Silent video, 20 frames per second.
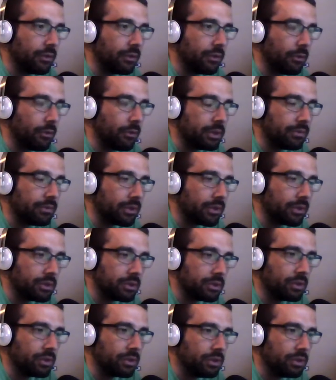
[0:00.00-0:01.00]
I mean, for
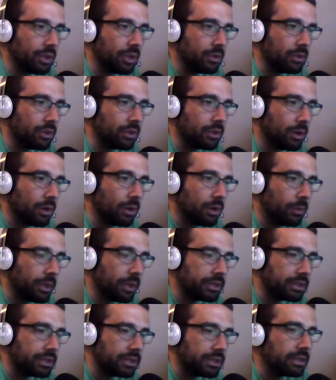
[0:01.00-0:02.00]
those of you who don't know,
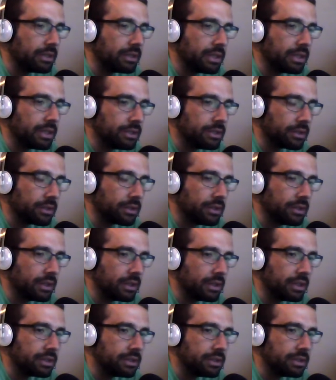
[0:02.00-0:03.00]
basically they took the
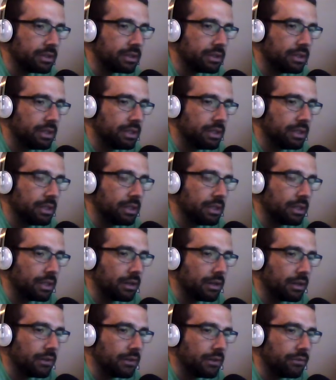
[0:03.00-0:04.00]
list
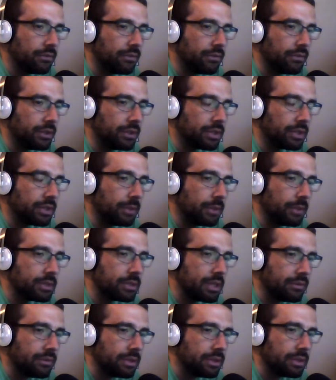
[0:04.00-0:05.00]
of the top
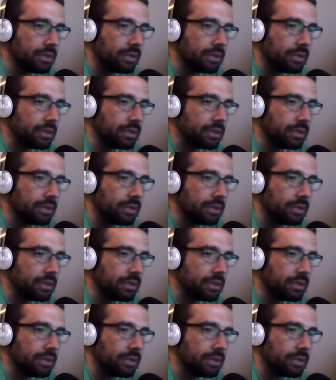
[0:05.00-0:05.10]
70